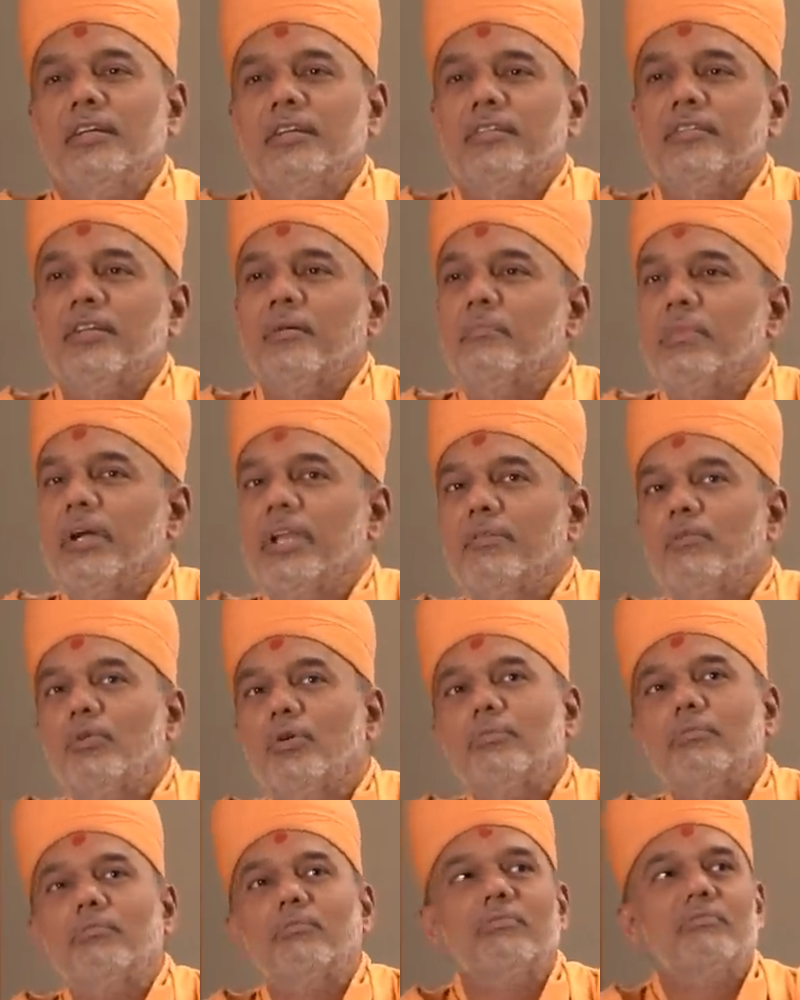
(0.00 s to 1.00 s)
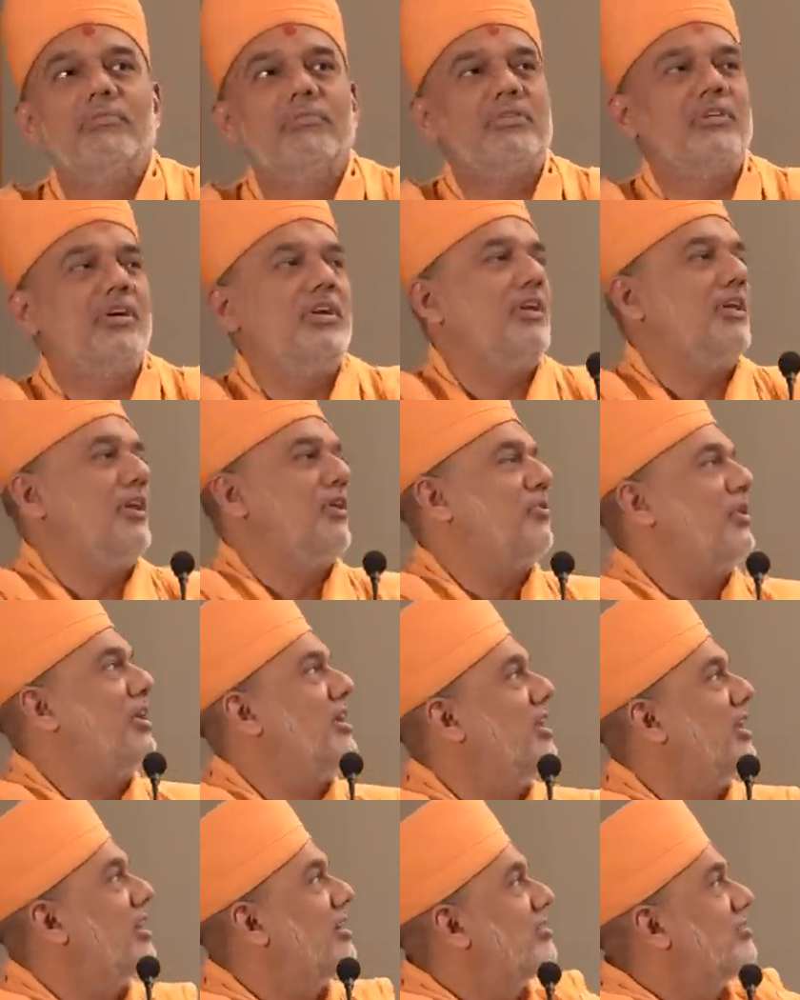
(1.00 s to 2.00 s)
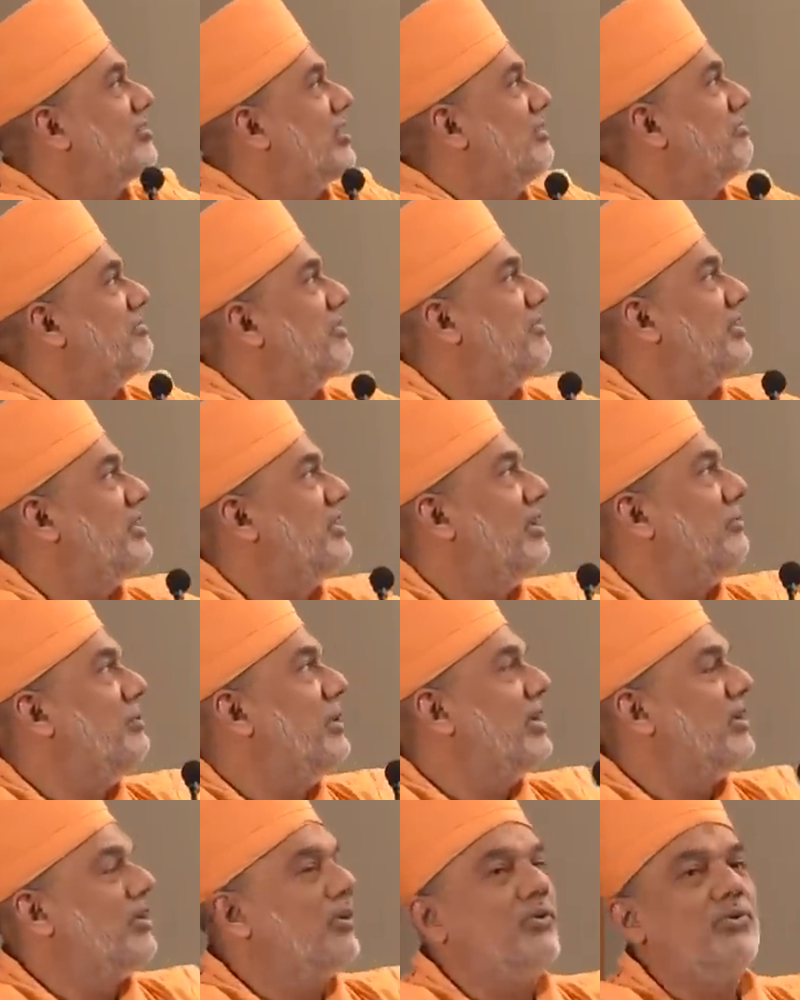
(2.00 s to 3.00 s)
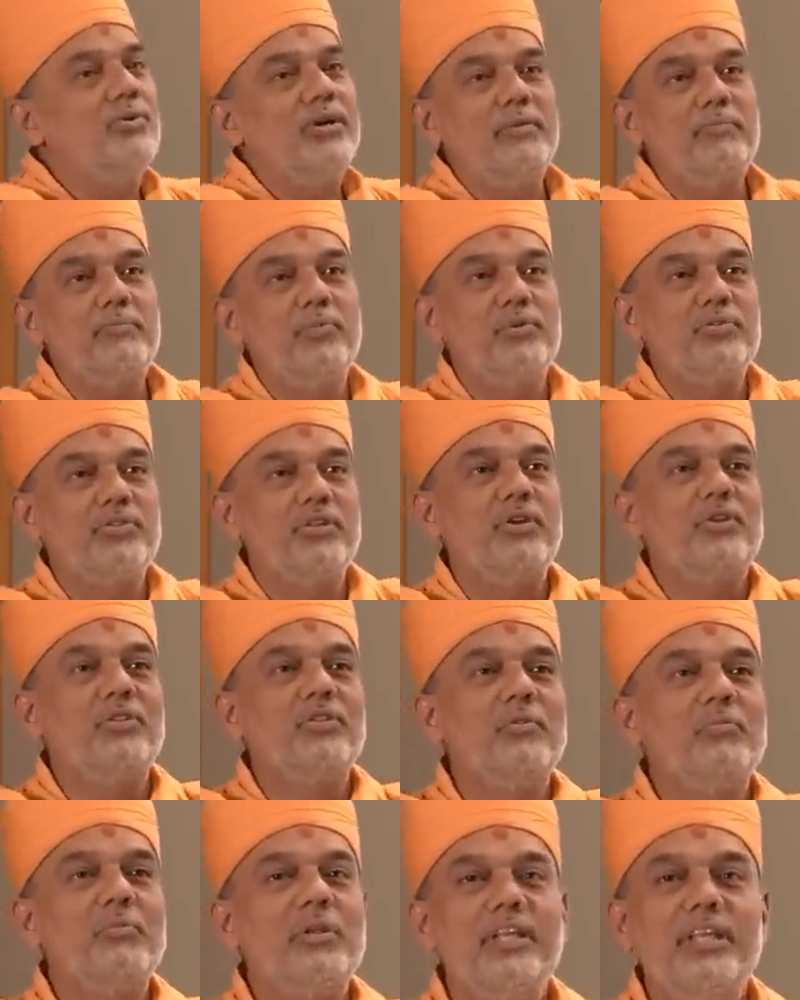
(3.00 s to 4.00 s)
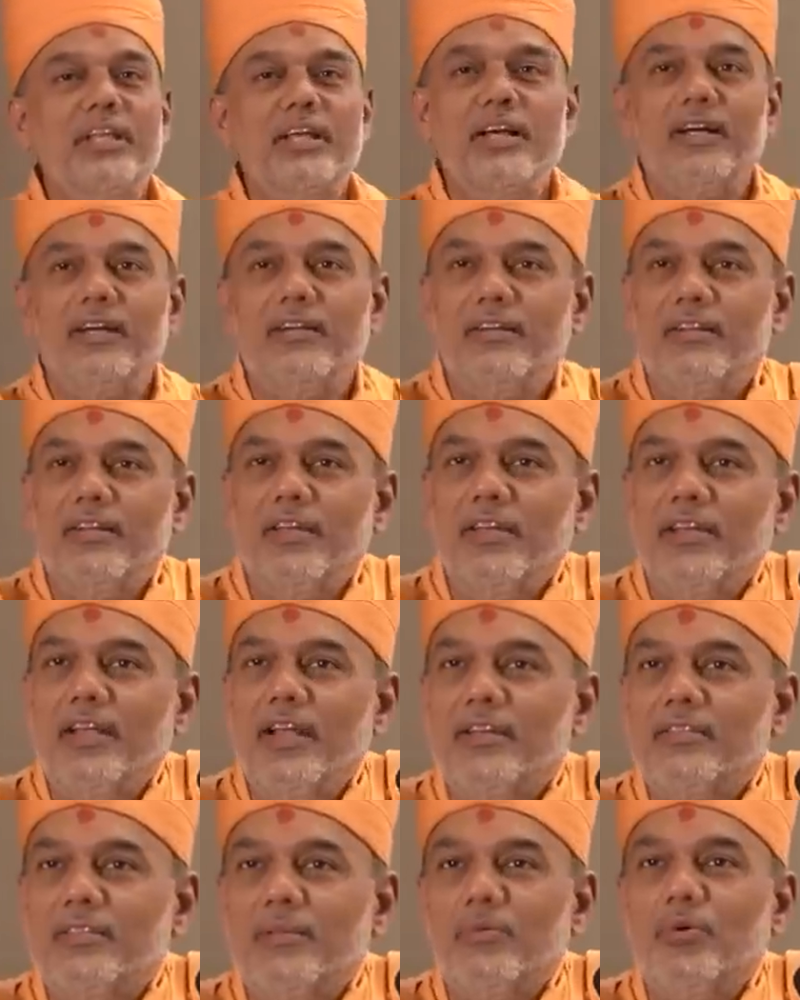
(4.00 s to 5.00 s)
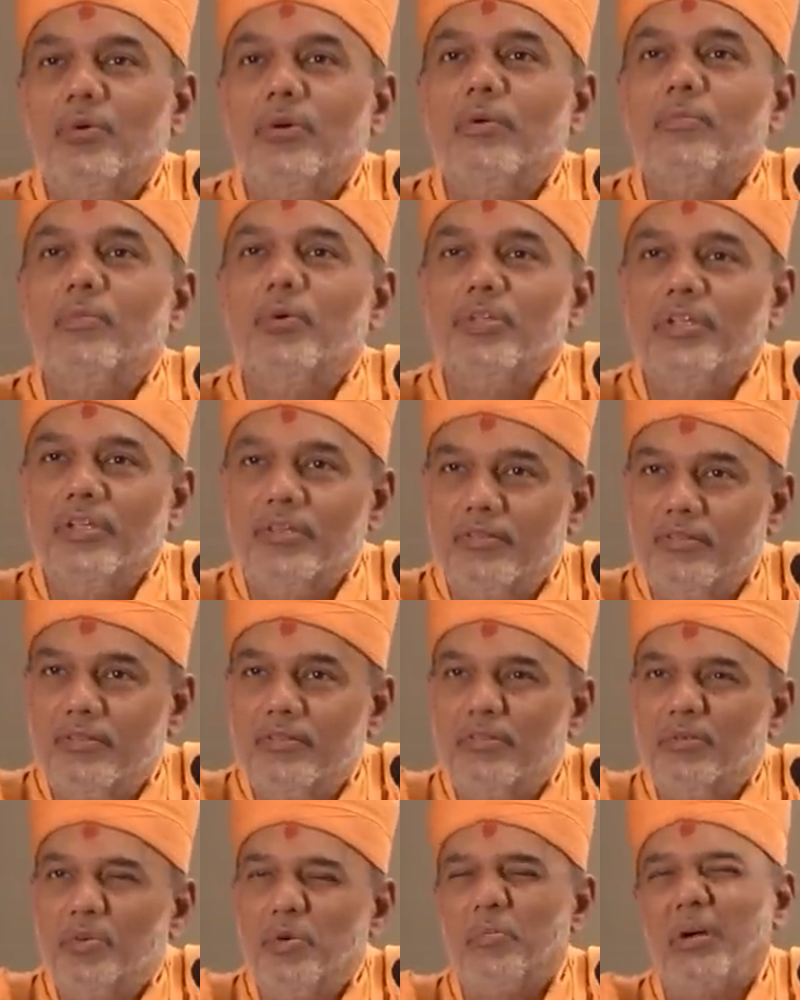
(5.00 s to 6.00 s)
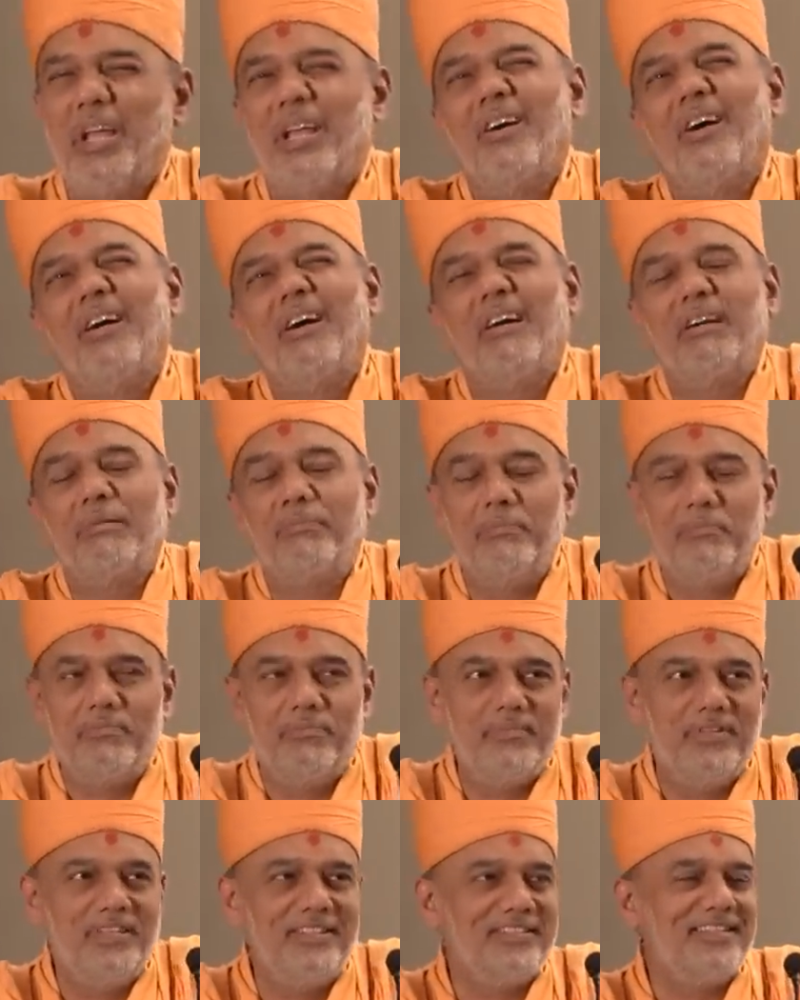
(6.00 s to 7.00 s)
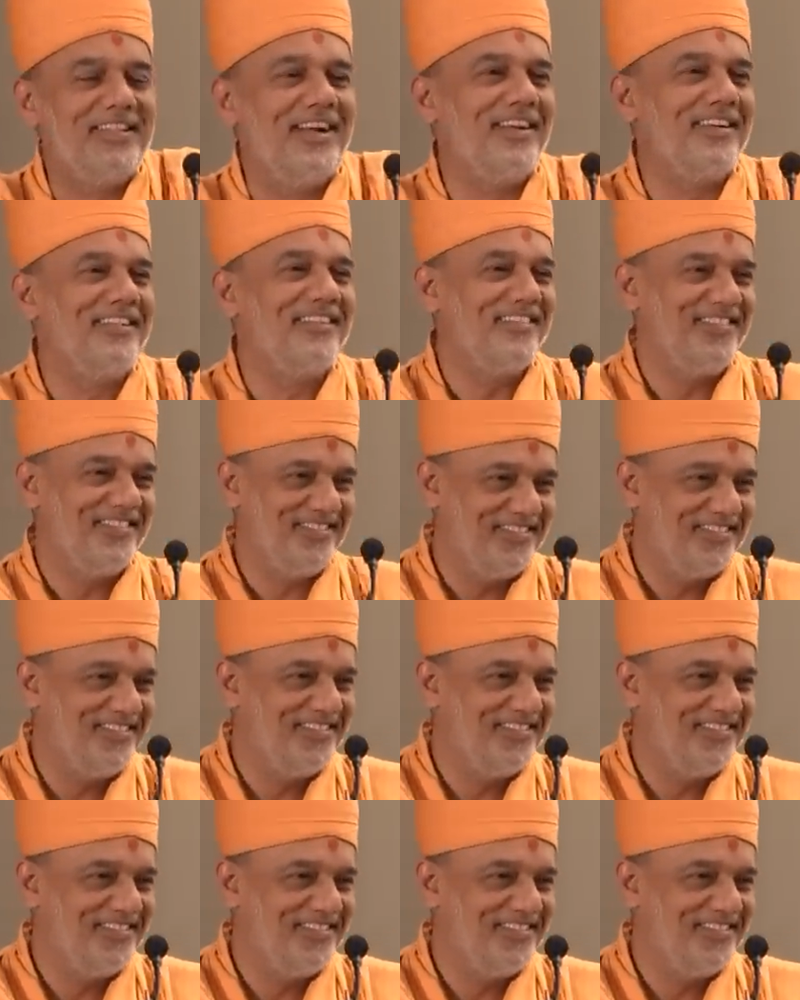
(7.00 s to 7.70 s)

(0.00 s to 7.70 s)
Somebody would turn around and take a selfie with the big queue and post it on the media and get some good emojis. Oh my God, this, that.